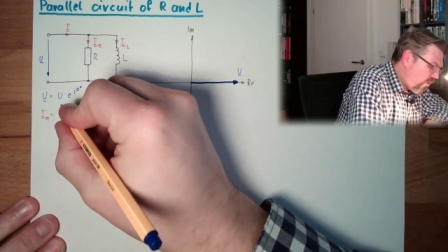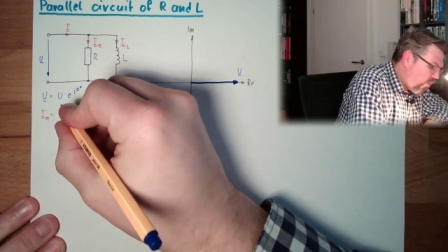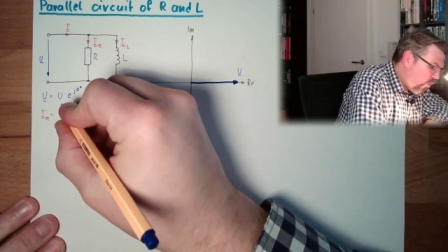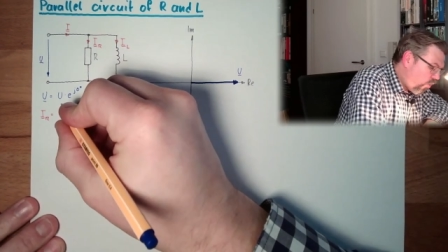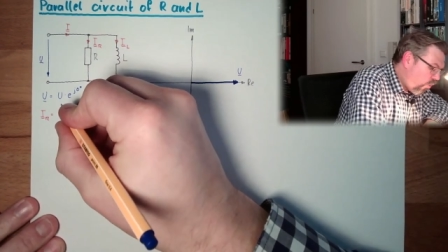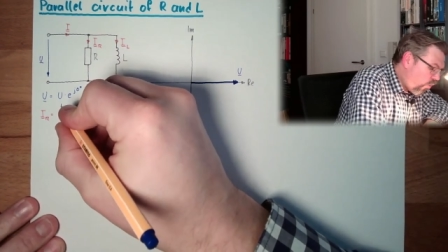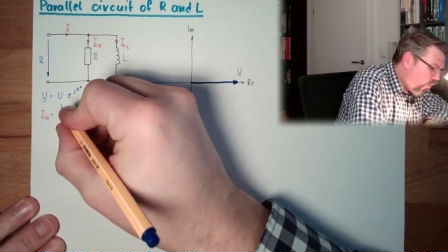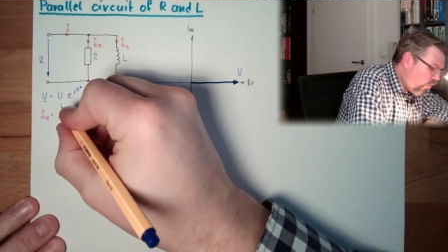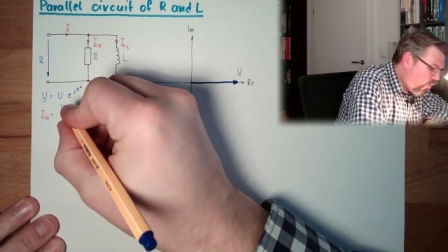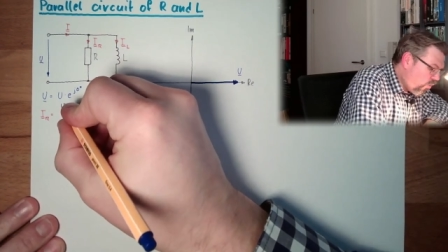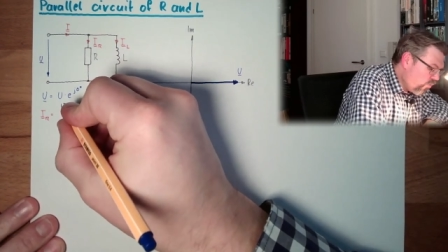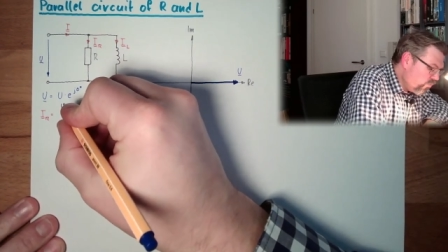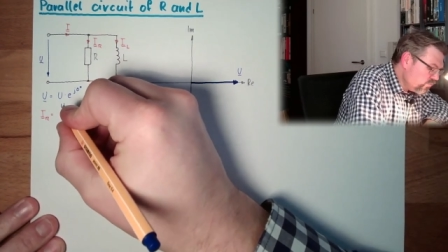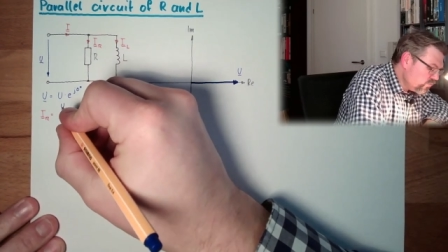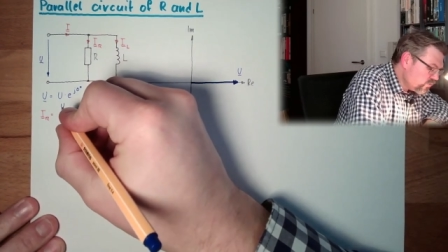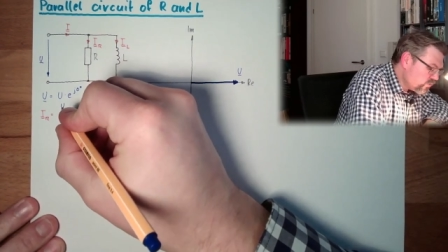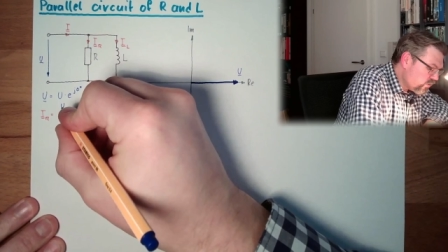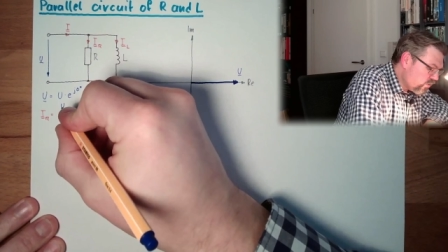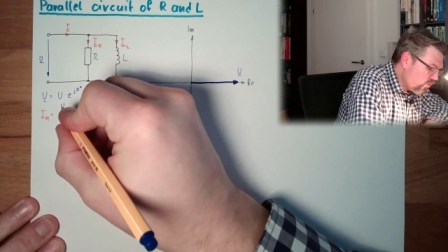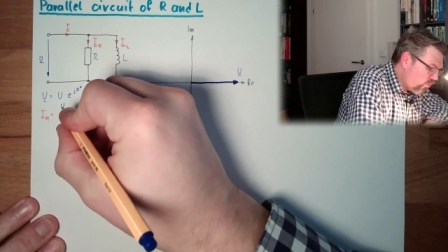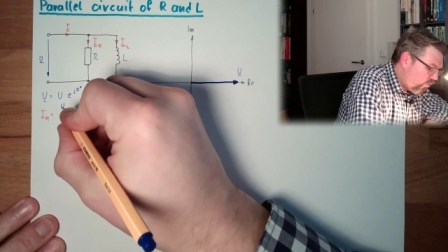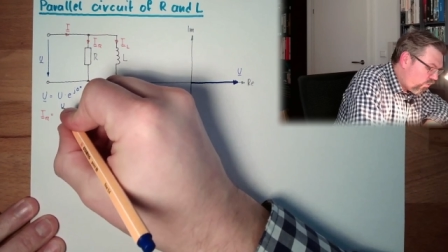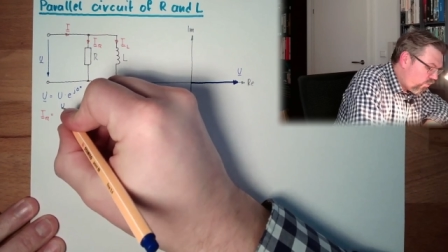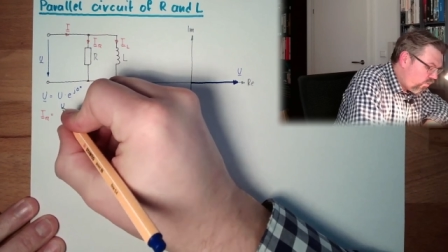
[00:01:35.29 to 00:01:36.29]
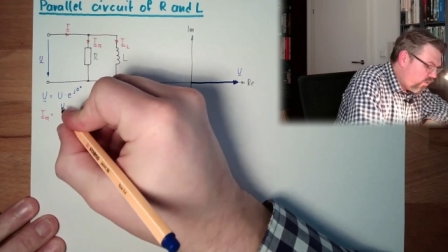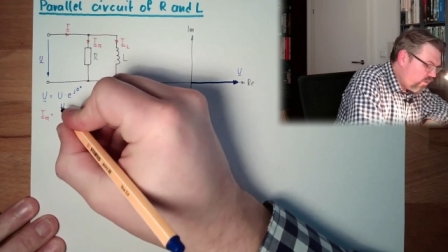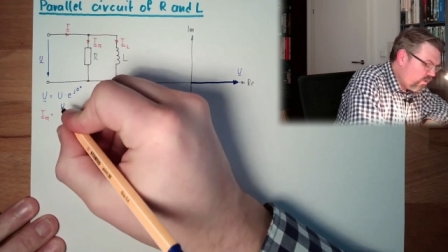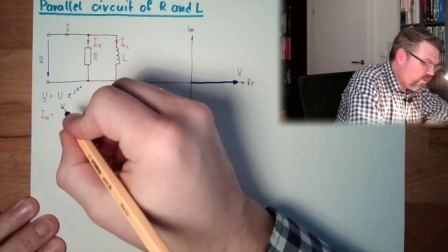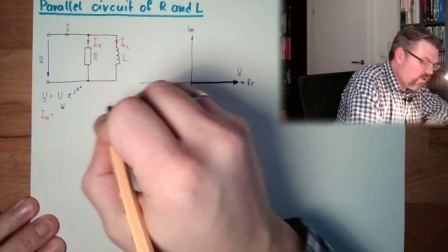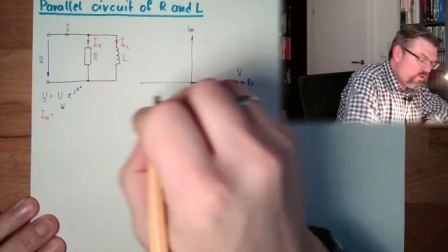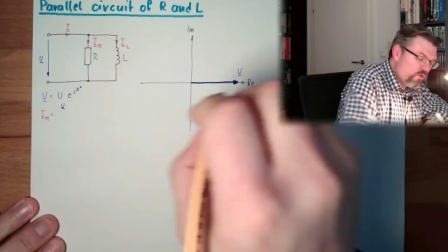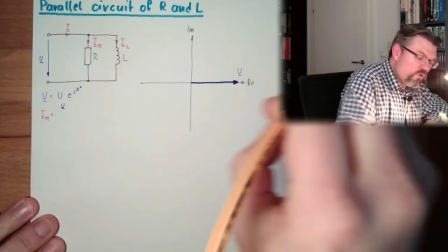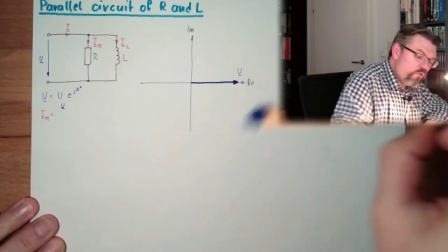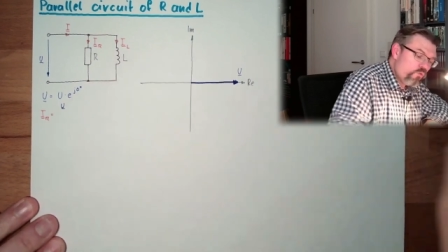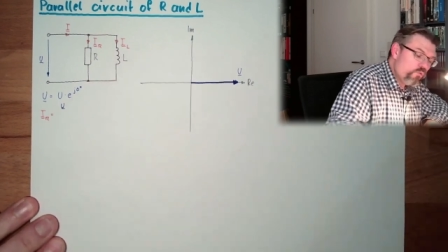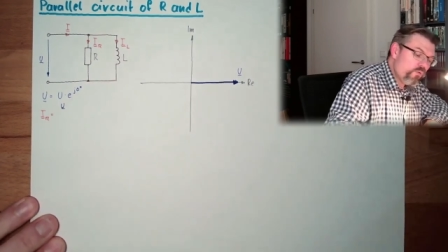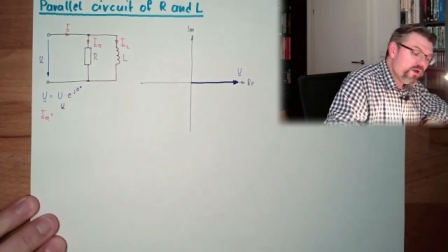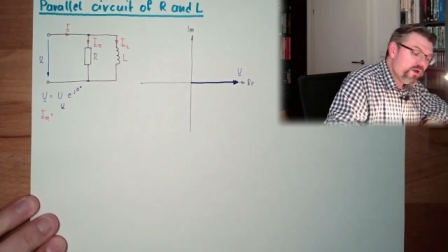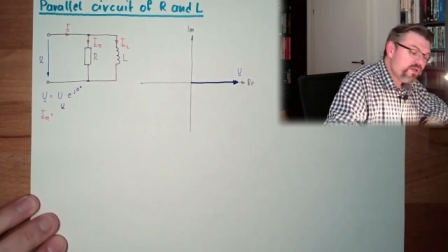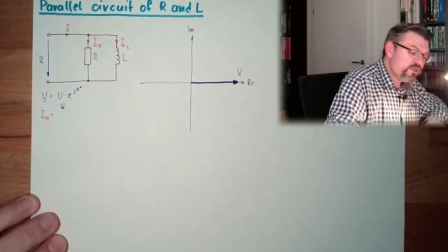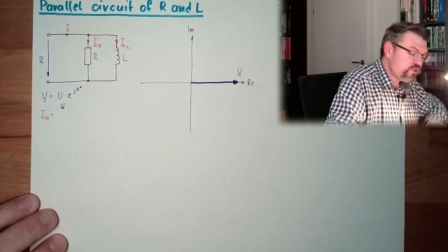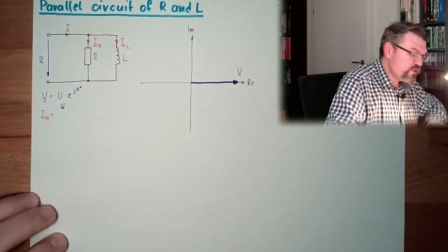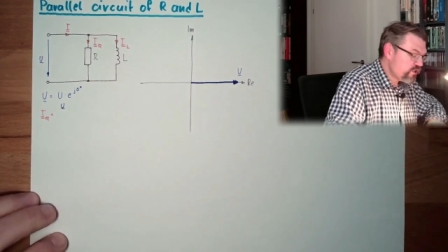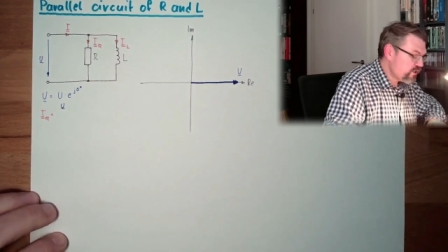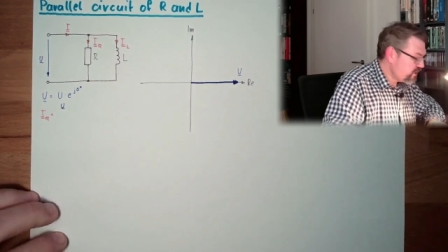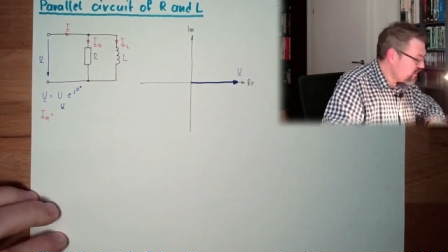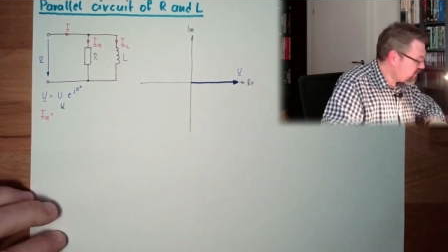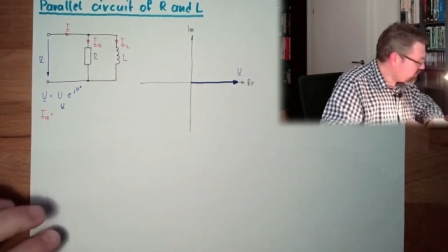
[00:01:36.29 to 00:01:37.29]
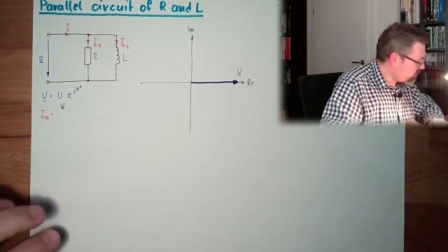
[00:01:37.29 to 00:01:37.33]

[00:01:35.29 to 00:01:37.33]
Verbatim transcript: Ohm's law, which is,